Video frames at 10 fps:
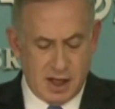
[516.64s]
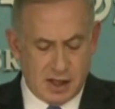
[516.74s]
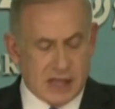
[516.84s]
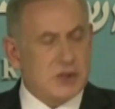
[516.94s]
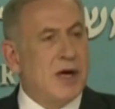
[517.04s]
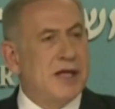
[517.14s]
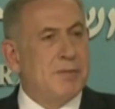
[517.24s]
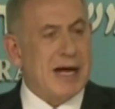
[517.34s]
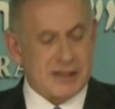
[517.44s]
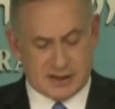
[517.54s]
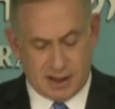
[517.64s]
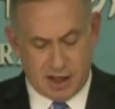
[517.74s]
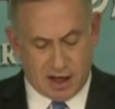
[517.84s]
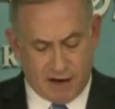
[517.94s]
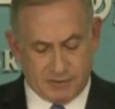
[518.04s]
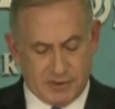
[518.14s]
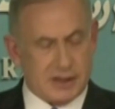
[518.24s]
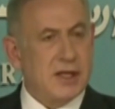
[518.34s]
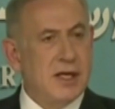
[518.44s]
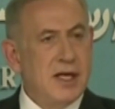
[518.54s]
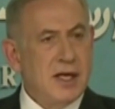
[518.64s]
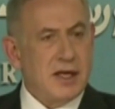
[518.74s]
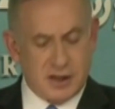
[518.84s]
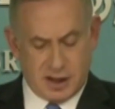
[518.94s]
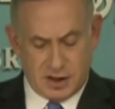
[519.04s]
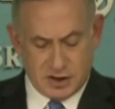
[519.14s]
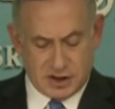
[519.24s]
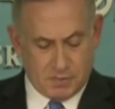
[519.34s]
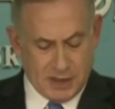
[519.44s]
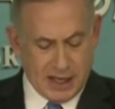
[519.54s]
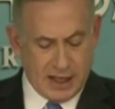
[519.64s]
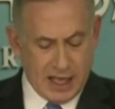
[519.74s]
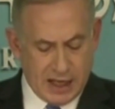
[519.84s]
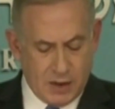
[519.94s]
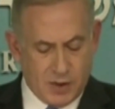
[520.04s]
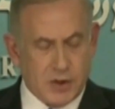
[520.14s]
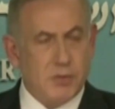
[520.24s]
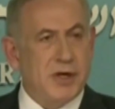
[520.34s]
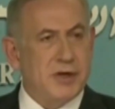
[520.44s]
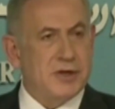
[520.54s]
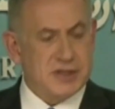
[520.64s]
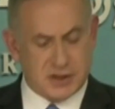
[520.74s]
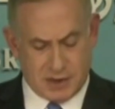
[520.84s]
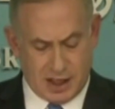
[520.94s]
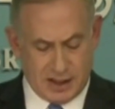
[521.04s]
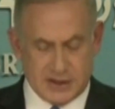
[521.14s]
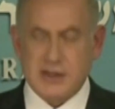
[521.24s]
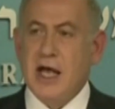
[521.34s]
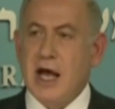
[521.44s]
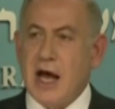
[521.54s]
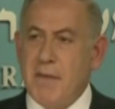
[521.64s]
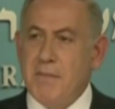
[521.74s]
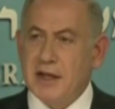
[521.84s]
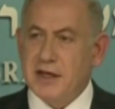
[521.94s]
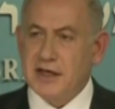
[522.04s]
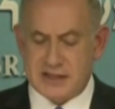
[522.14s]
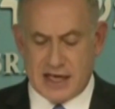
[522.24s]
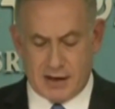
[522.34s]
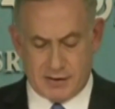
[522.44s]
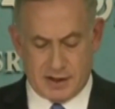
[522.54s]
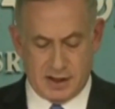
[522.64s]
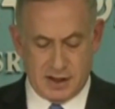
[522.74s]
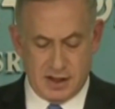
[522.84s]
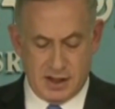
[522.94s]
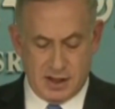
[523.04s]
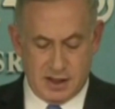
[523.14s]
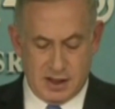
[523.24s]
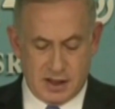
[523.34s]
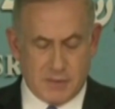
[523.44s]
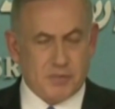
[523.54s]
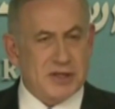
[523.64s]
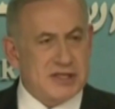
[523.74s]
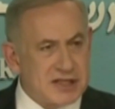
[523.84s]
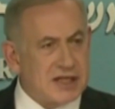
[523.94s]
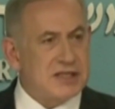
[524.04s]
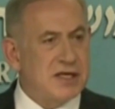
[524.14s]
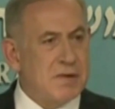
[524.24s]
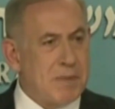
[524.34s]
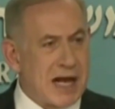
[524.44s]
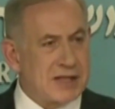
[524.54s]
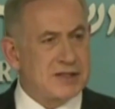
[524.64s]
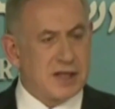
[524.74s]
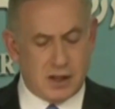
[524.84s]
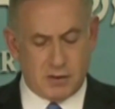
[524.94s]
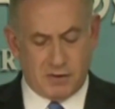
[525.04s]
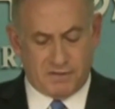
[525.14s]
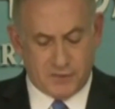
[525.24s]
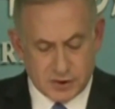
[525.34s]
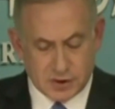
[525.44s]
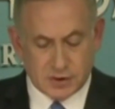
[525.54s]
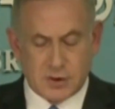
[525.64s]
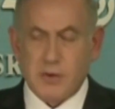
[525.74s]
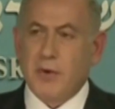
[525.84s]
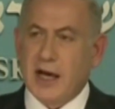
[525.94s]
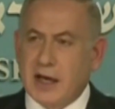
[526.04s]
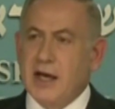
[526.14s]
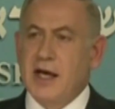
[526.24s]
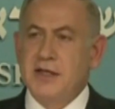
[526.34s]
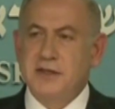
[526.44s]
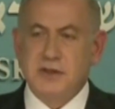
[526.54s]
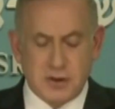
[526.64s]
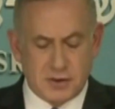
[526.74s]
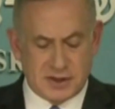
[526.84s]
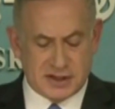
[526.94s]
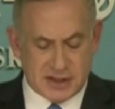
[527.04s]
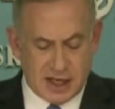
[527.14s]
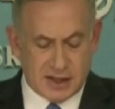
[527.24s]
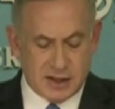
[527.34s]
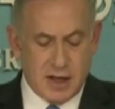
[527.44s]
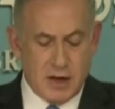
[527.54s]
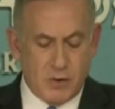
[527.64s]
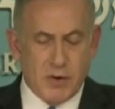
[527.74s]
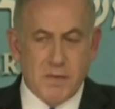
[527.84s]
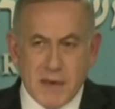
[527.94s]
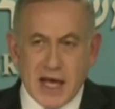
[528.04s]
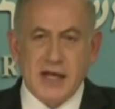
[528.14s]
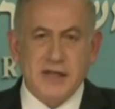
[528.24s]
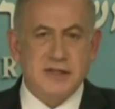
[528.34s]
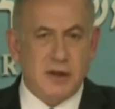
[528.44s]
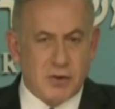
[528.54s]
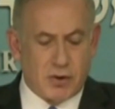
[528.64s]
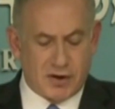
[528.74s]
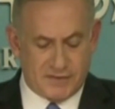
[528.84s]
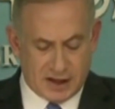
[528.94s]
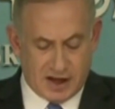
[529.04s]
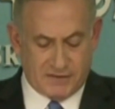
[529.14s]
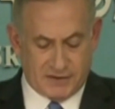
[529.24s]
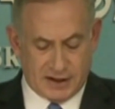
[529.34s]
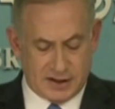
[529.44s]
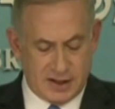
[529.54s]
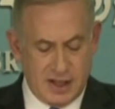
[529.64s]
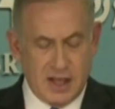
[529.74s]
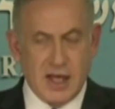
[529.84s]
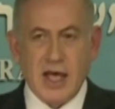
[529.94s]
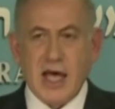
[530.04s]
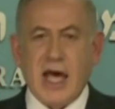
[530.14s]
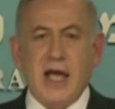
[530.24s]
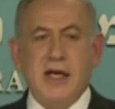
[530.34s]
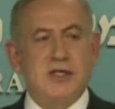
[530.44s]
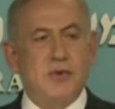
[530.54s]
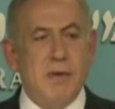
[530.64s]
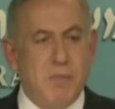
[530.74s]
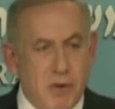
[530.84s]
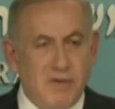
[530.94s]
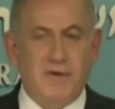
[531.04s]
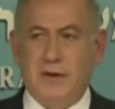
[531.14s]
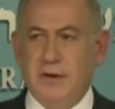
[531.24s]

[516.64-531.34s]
That's why the Palestinian government continues to pay anyone who murders Israelis a monthly salary. The persistent Palestinian refusal to recognize a Jewish state remains the core of the conflict, and its removal